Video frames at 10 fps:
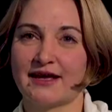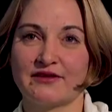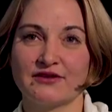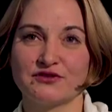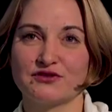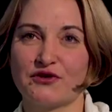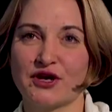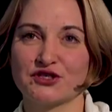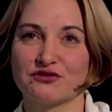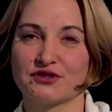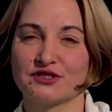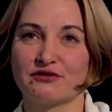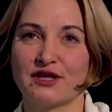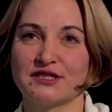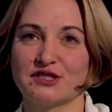Another direction is
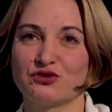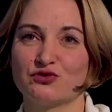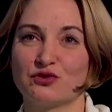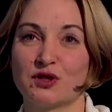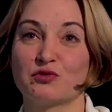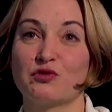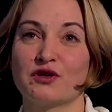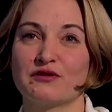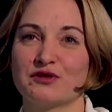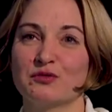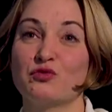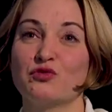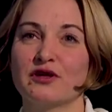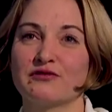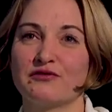related to cryptographic
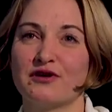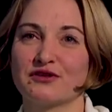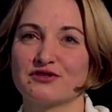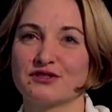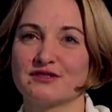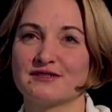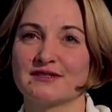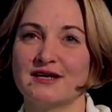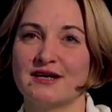Boolean functions.